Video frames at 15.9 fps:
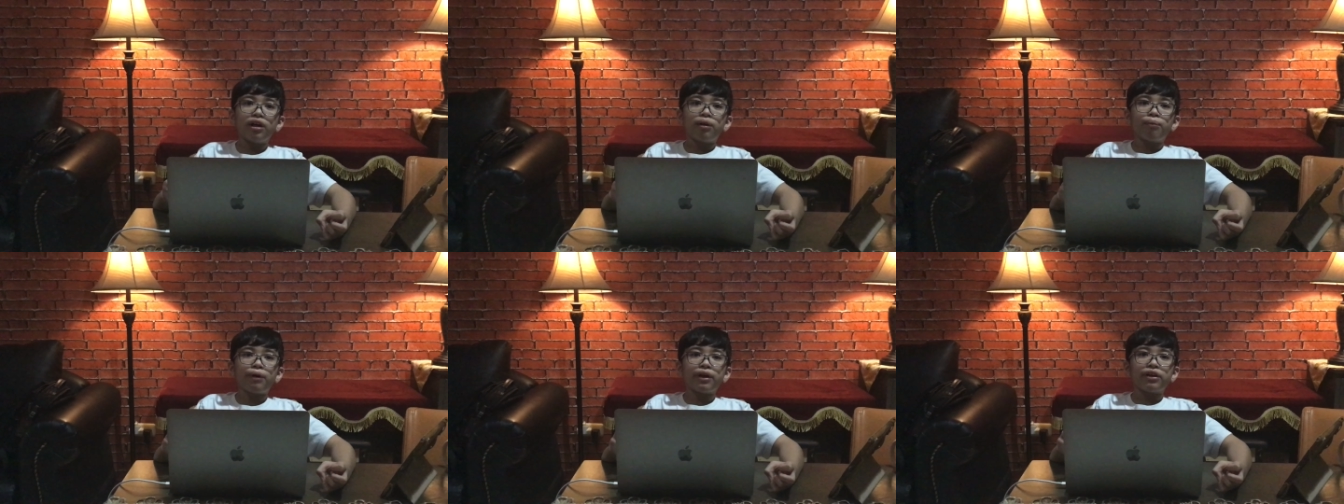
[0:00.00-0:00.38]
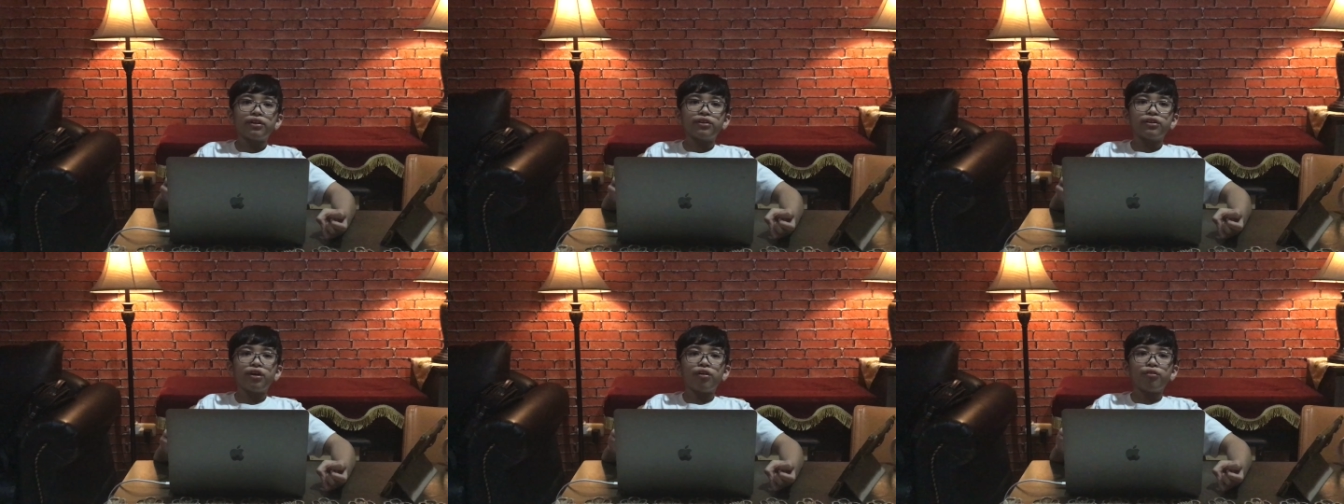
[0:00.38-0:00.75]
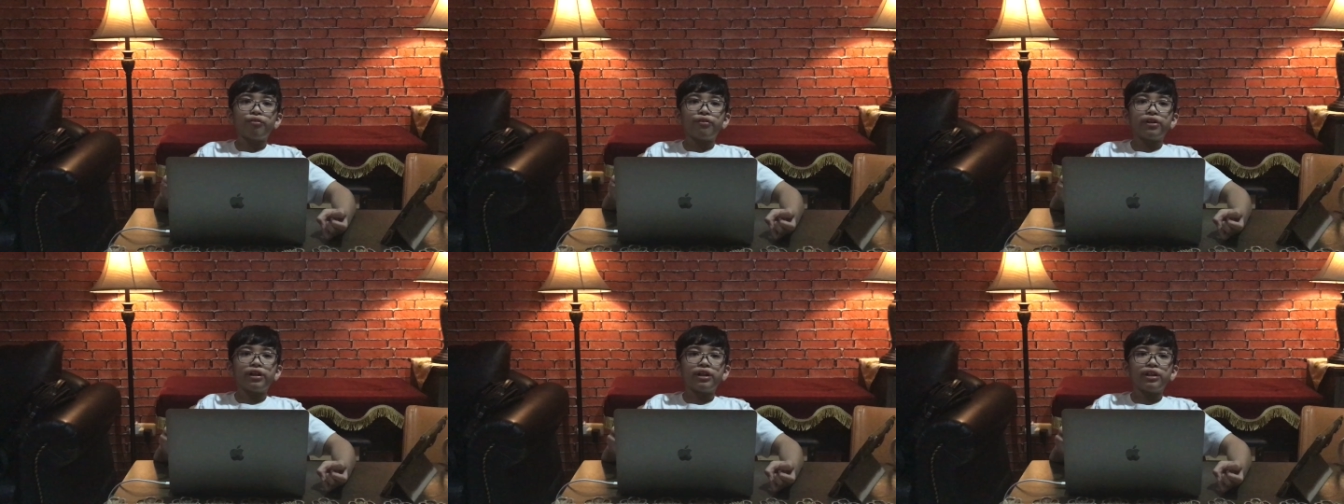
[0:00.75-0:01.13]
Microsoft
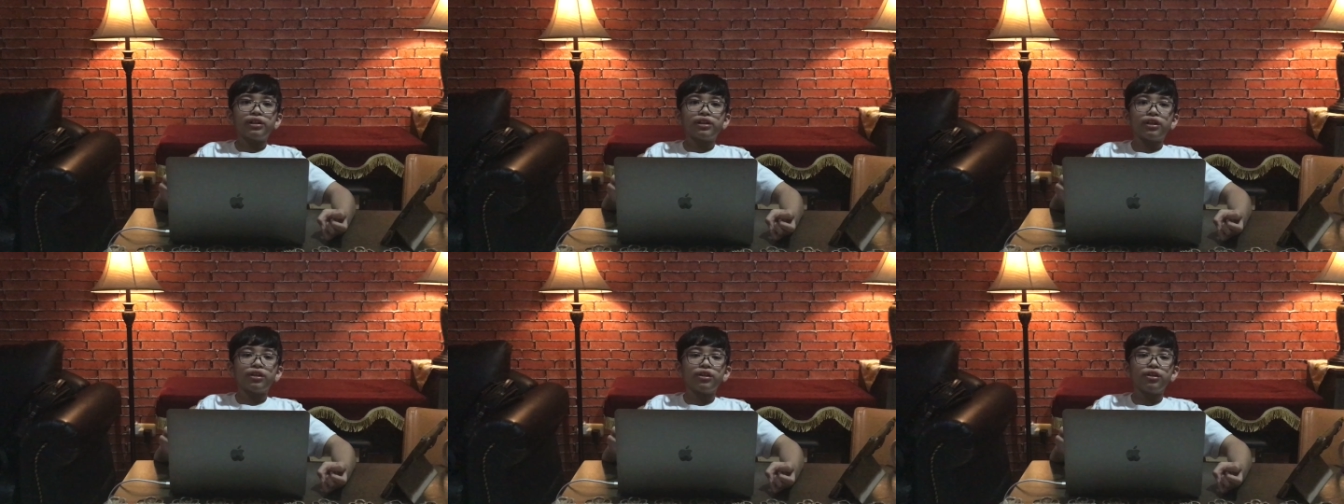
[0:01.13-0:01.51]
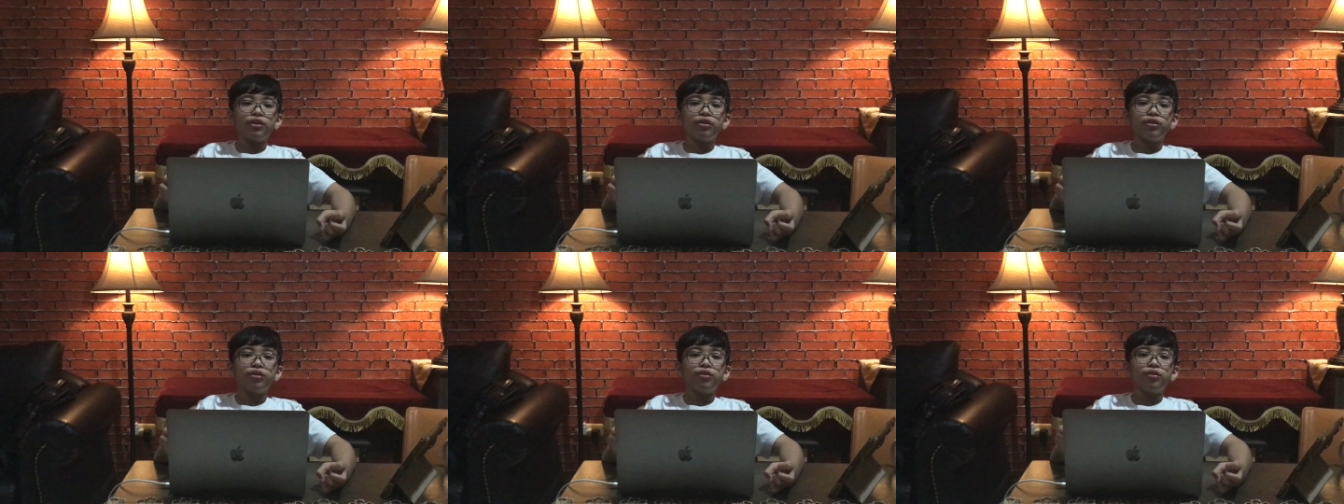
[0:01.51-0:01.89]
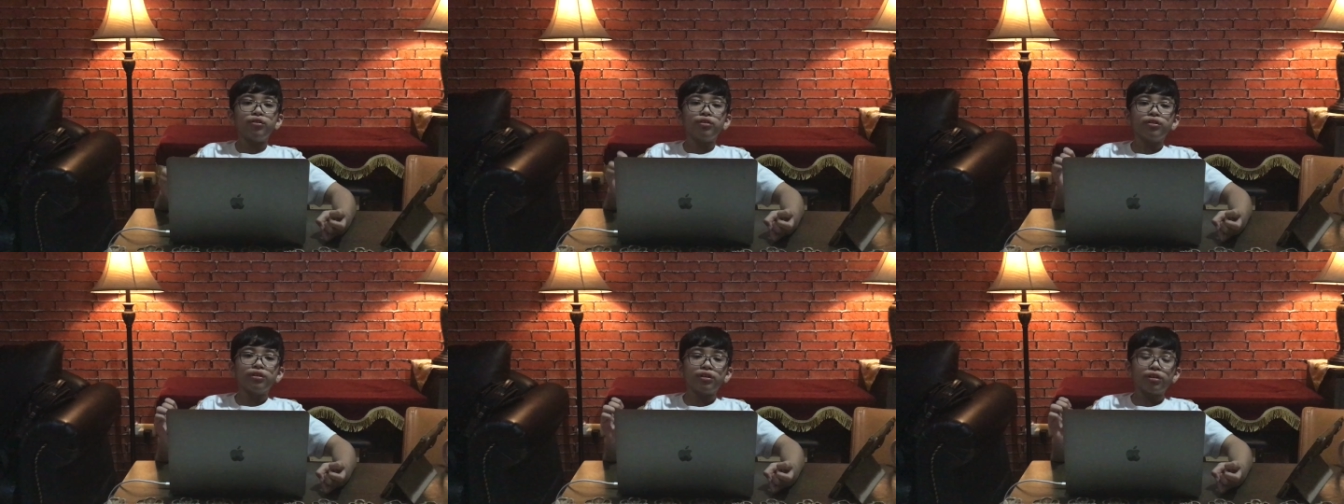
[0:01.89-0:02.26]
released a new
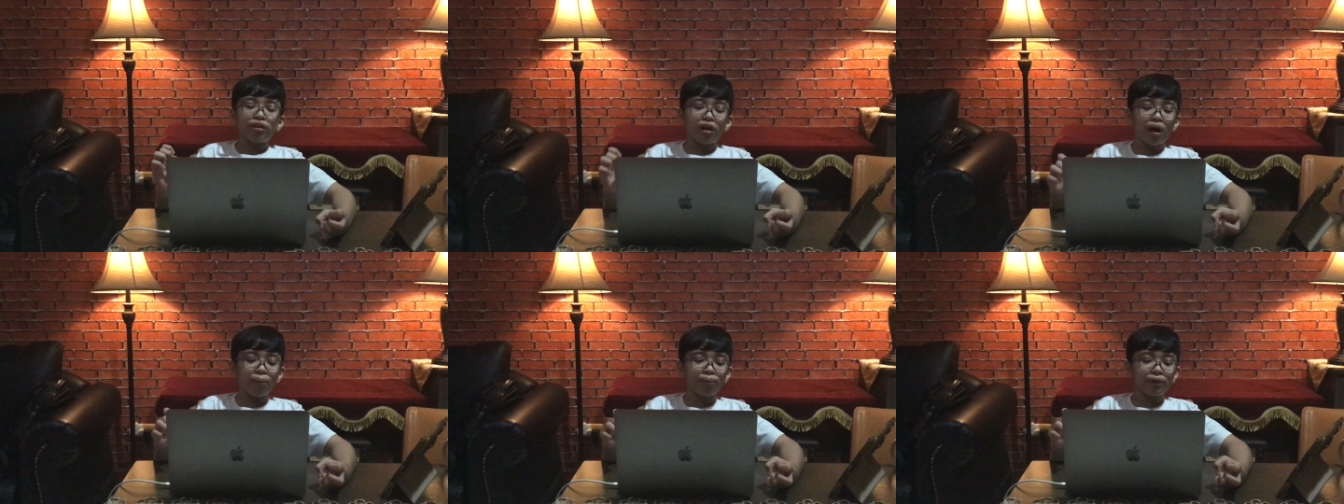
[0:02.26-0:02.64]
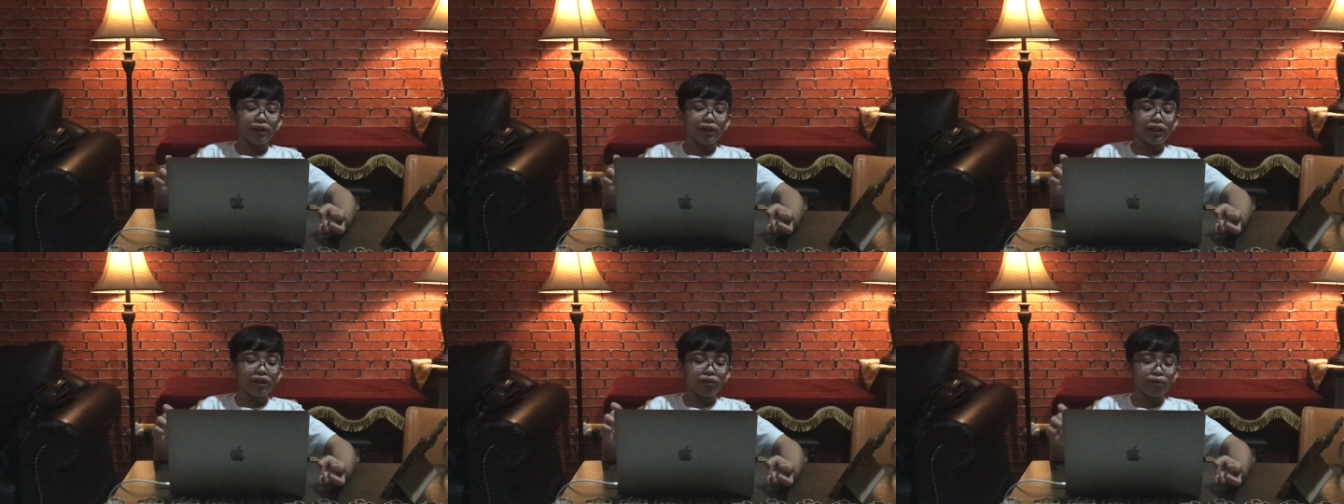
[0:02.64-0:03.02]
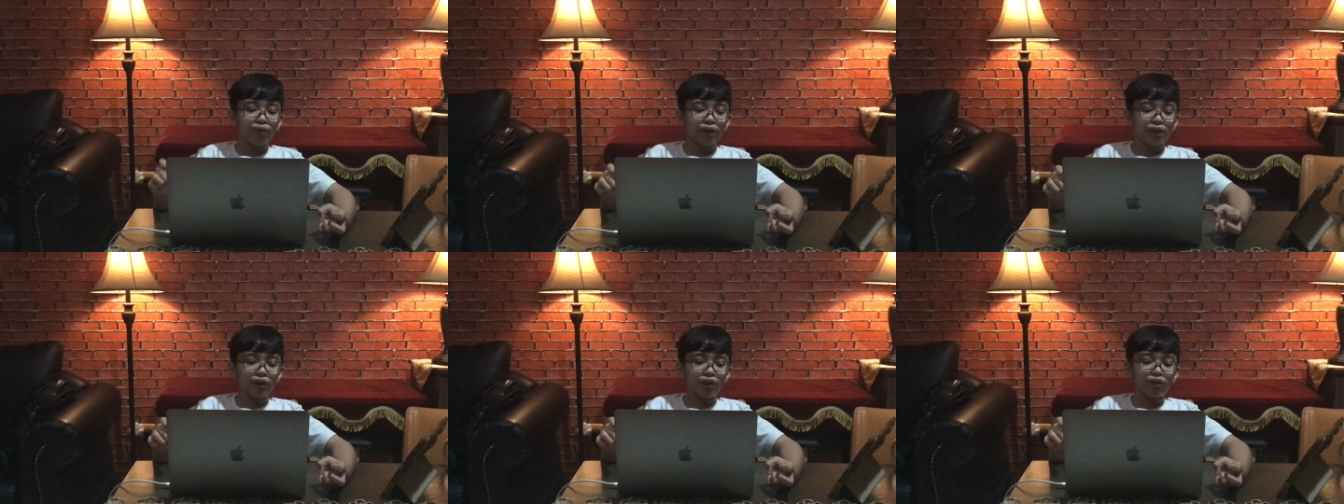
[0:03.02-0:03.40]
company,
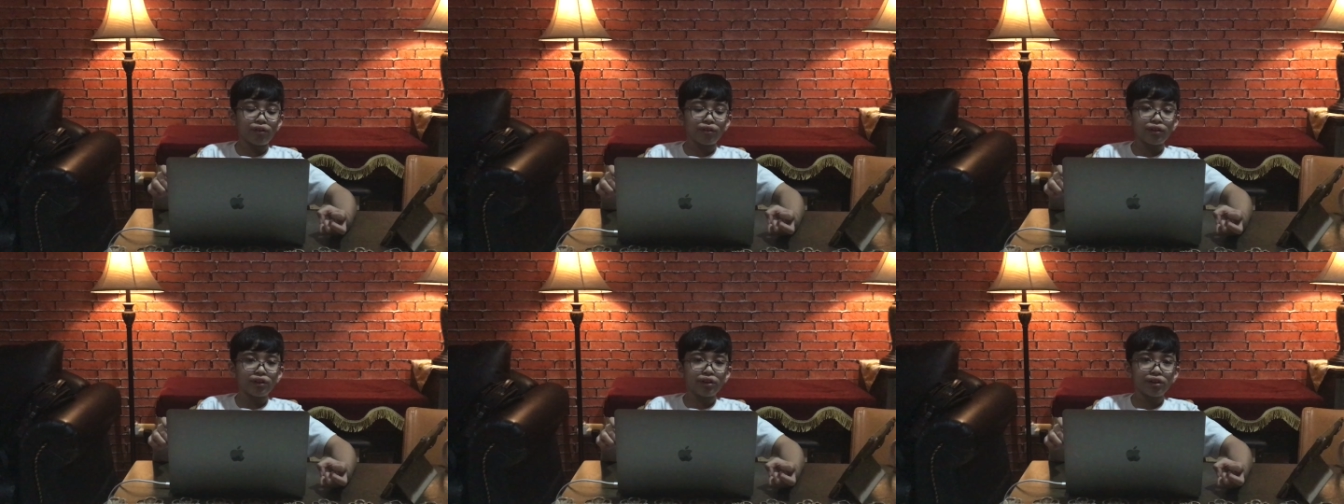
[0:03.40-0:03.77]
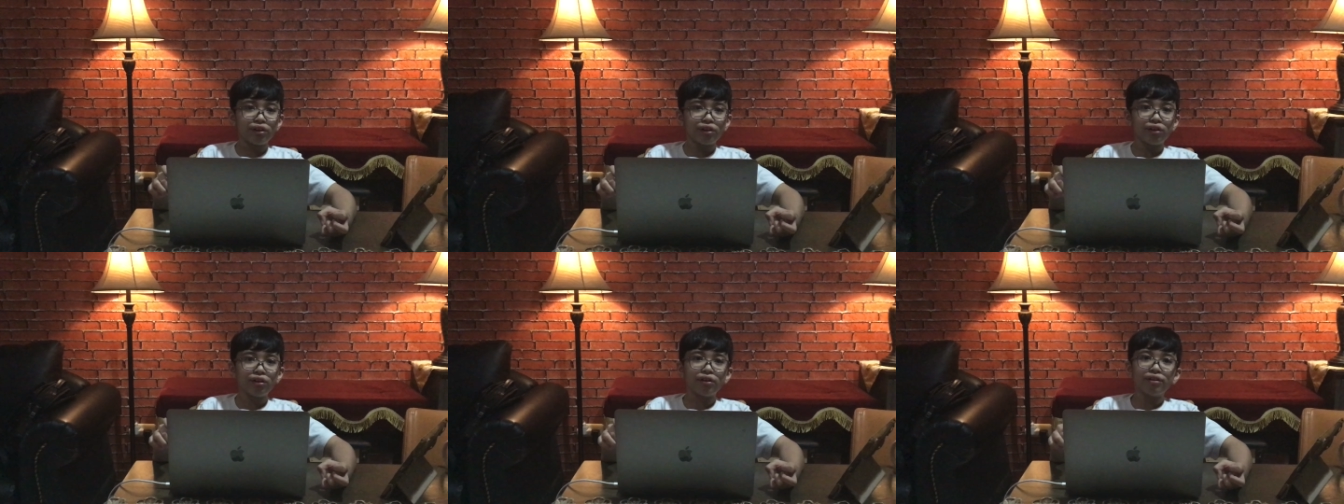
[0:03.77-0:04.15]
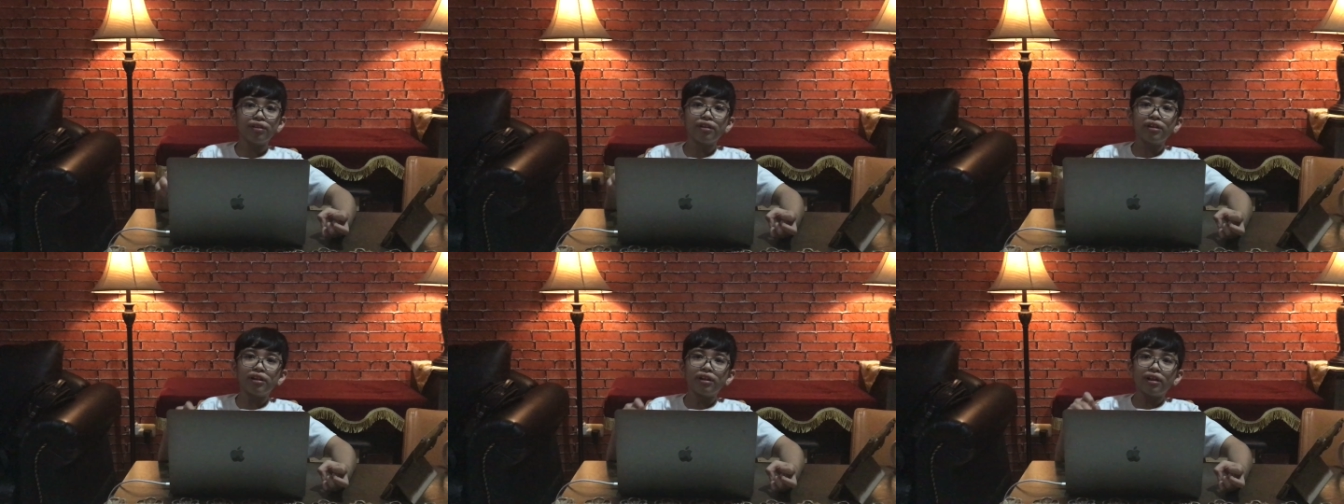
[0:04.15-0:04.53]
Windows.
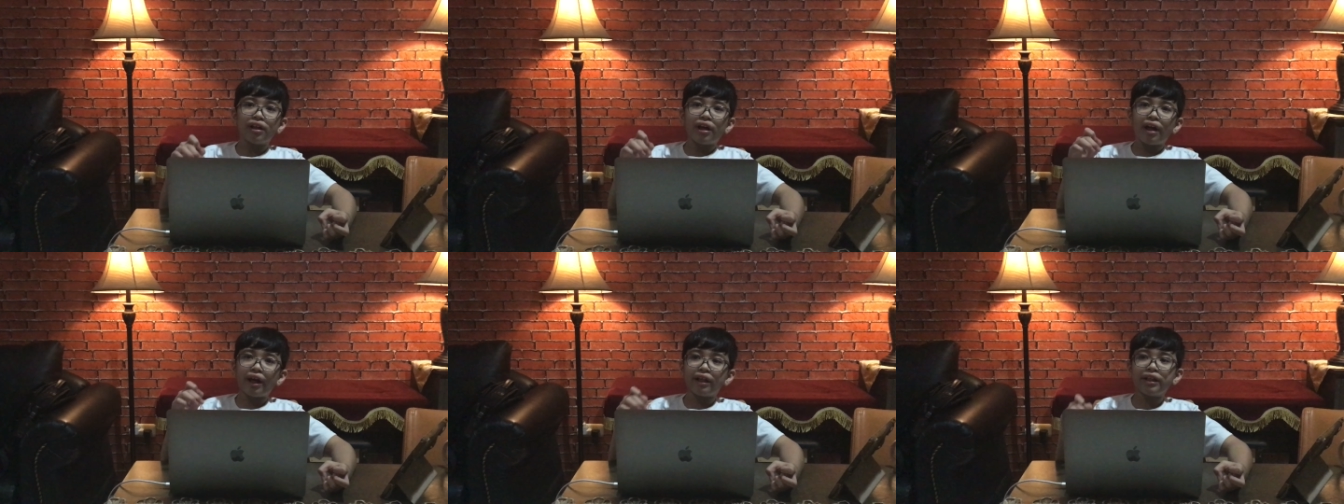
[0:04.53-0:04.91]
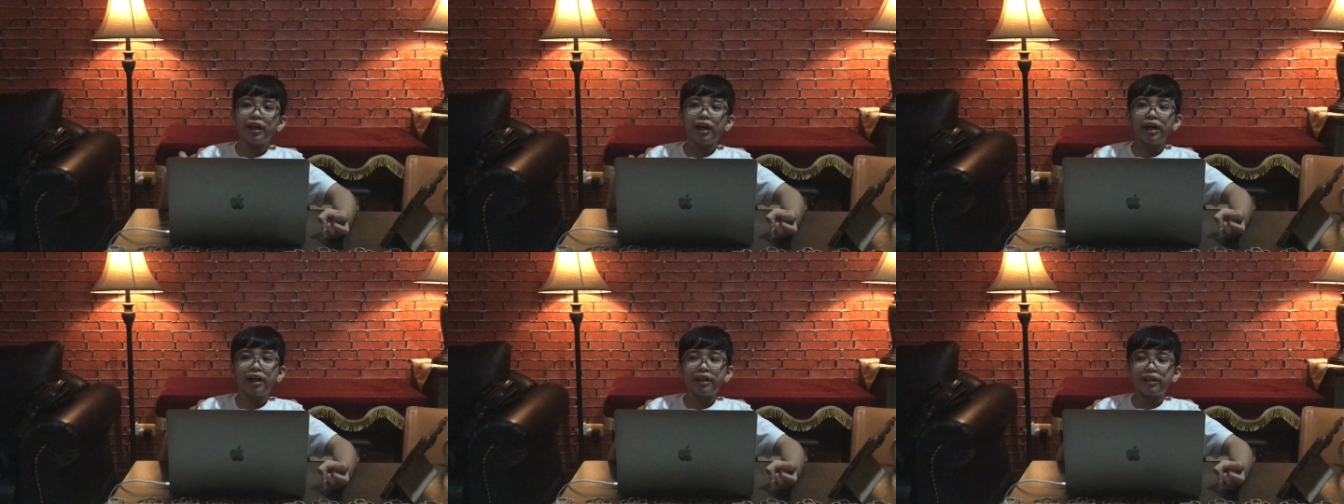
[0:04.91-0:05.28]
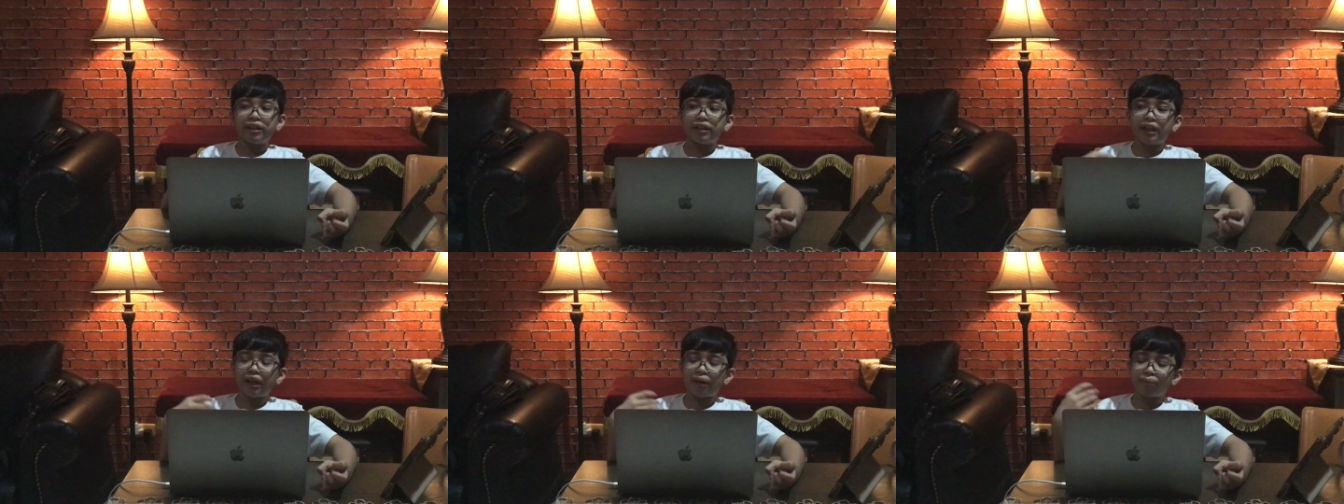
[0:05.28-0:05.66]
And yeah,
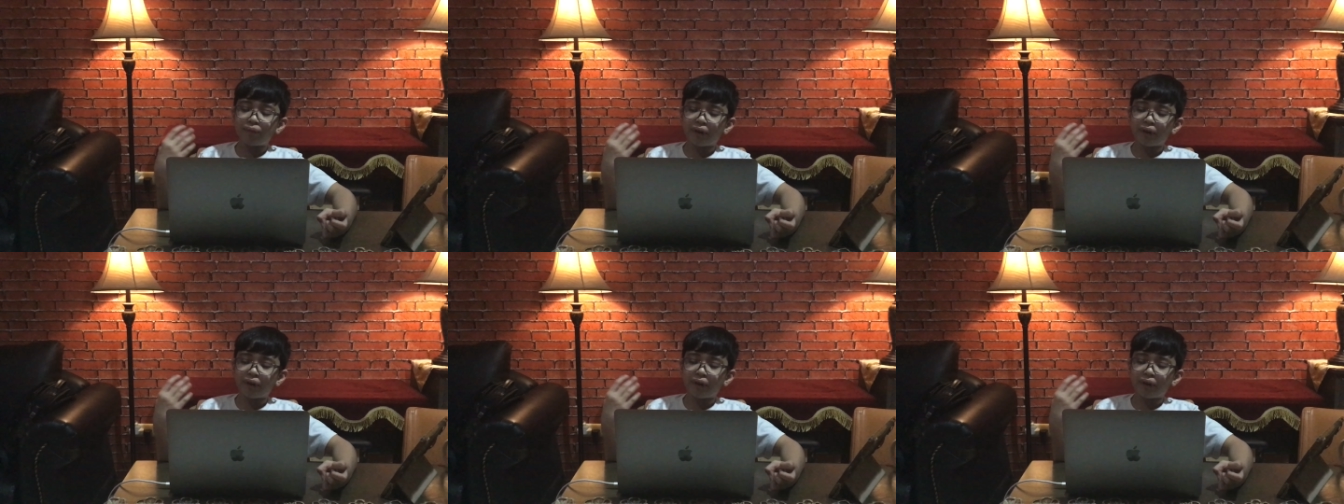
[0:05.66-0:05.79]
that